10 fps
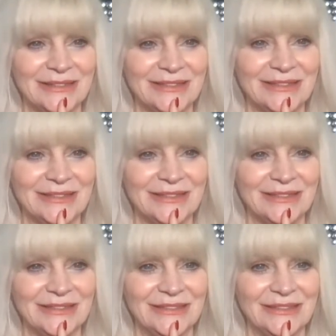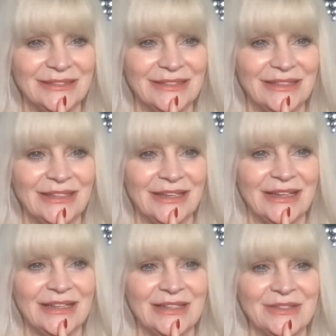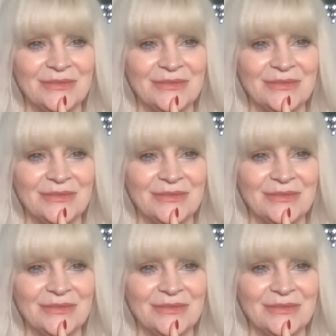Nobody speaks.